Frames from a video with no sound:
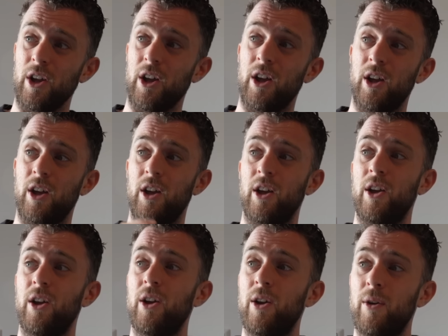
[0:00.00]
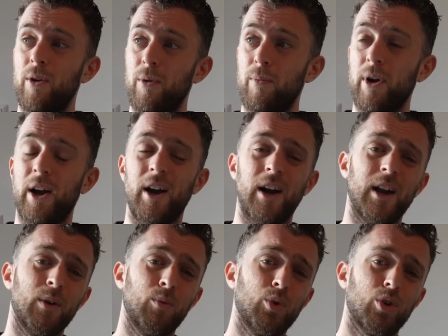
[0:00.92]
Um,
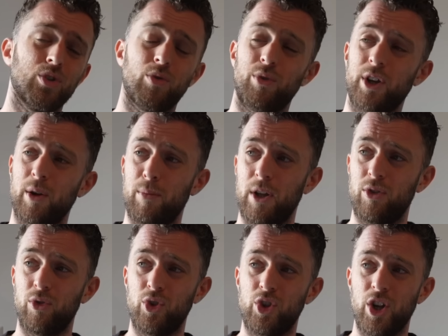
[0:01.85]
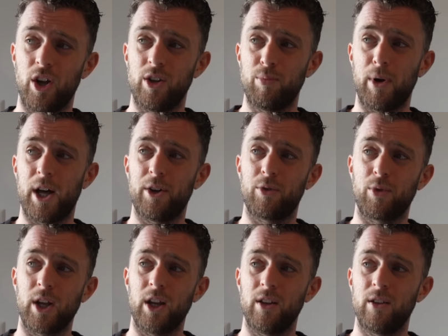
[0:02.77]
I would also recommend to change padel
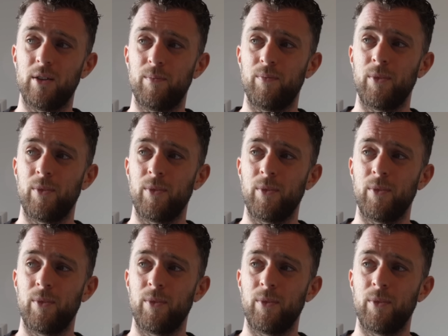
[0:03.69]
racket.